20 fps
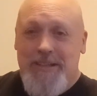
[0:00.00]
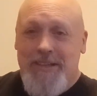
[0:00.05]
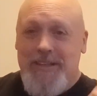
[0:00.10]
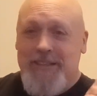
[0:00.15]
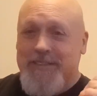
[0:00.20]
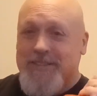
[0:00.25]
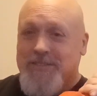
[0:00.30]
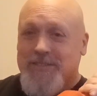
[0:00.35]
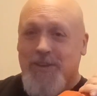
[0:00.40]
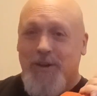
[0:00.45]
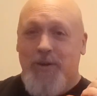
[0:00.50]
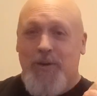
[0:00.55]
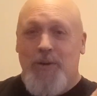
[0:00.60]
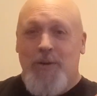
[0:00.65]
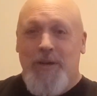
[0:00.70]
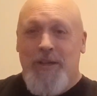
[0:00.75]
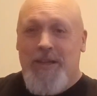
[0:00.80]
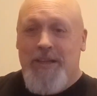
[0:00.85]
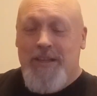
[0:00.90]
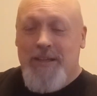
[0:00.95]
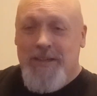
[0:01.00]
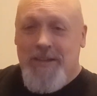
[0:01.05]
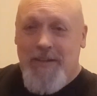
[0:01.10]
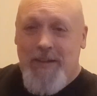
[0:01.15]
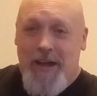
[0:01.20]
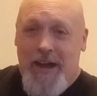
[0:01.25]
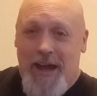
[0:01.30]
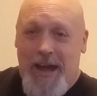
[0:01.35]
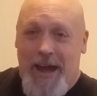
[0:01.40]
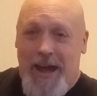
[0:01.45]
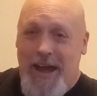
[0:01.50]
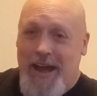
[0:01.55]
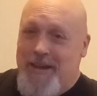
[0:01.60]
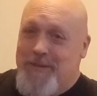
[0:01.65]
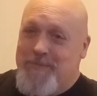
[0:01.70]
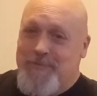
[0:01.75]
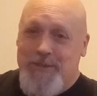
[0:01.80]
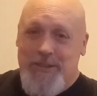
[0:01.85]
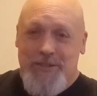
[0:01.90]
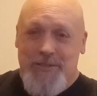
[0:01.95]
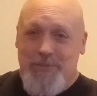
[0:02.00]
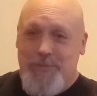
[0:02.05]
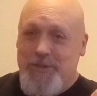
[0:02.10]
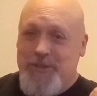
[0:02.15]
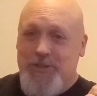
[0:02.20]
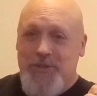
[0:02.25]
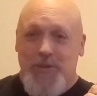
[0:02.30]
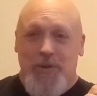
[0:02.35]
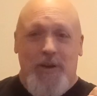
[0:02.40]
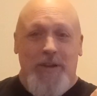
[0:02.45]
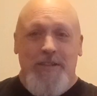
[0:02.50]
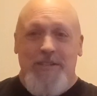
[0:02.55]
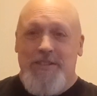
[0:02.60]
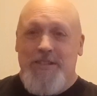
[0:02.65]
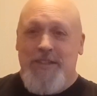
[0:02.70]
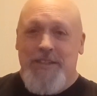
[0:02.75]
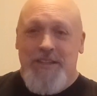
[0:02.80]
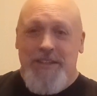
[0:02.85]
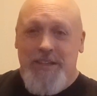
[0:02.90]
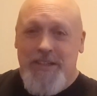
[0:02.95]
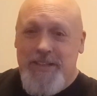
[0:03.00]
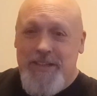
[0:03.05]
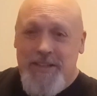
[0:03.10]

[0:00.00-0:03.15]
And so I'm just rejoicing